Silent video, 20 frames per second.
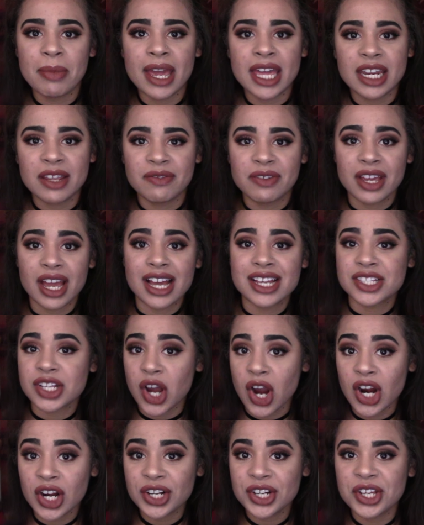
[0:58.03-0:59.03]
And if you guys
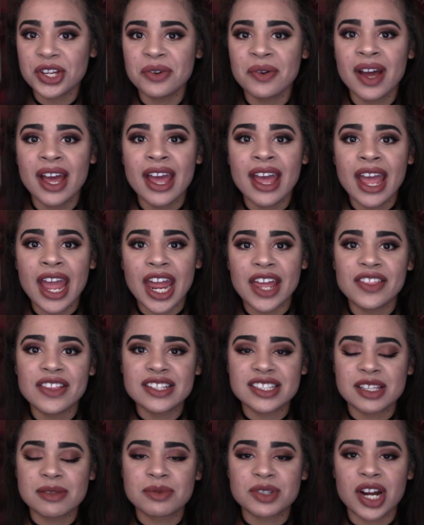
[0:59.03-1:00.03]
are new, hit the
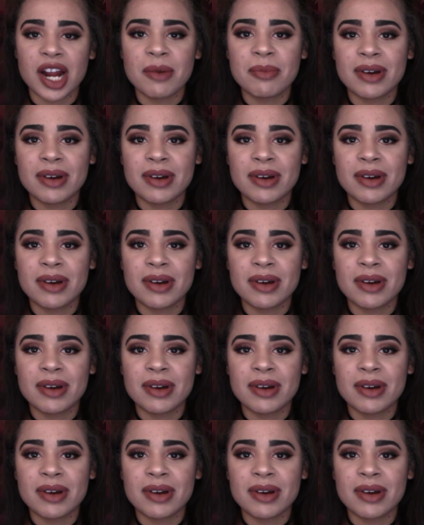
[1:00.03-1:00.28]
subscribe